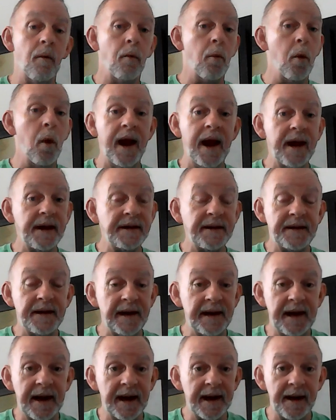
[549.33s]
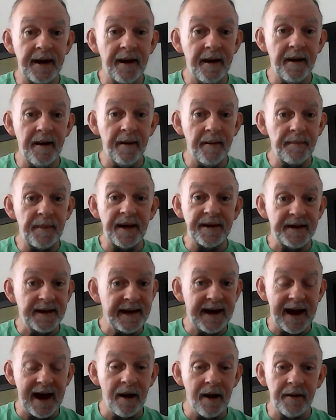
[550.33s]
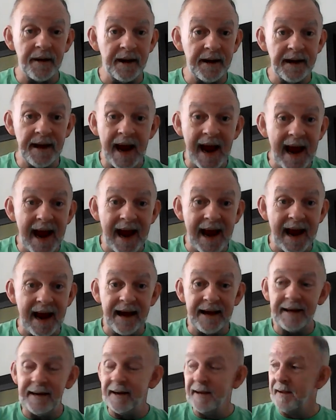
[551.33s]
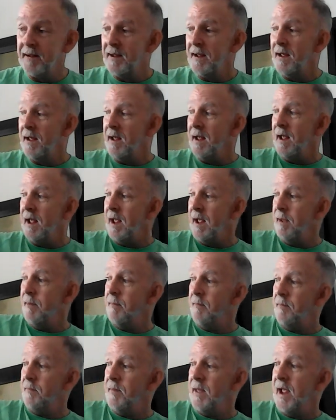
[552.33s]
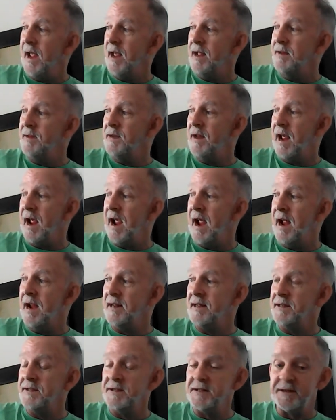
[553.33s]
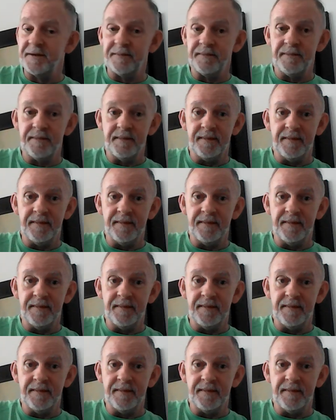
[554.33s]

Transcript: went to get up at the count of nine and had his